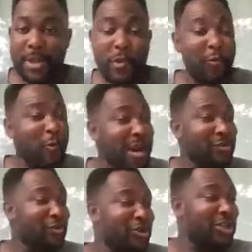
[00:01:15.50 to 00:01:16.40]
They were
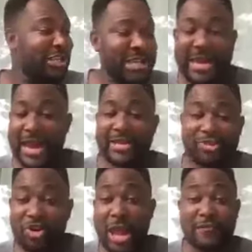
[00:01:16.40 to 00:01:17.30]
willing to kill and
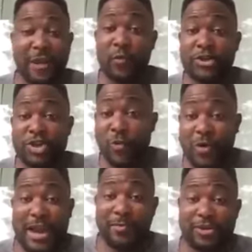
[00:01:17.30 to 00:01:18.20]
destroy. After we saw
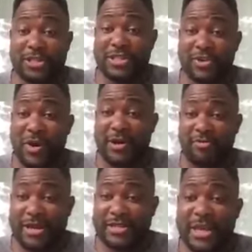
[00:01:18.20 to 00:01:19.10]
what happened to Sisiku and
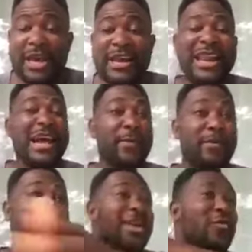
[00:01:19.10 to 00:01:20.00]
the West, La
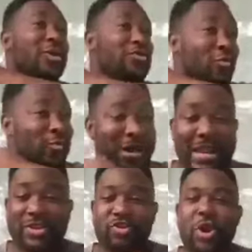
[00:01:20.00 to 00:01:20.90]
Republic was
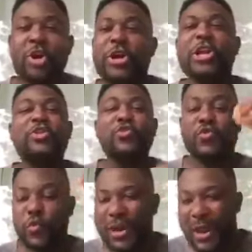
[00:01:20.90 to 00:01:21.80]
willing to. It
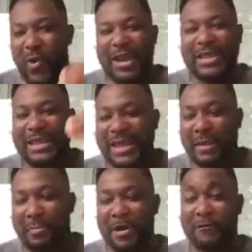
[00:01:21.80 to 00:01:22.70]
will only take
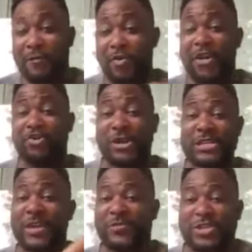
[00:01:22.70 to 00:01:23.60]
a man of courage to
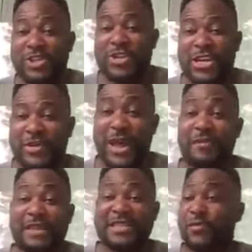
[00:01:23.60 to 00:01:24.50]
accept that position again.
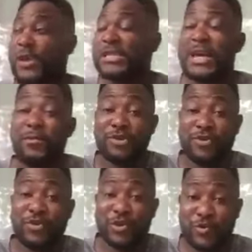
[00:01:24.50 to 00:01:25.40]
After seeing what has
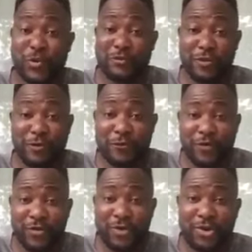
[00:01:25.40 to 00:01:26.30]
happened to those in front of
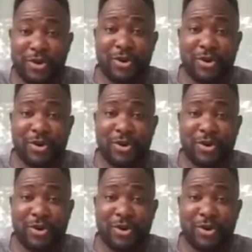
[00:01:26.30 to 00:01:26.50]
you,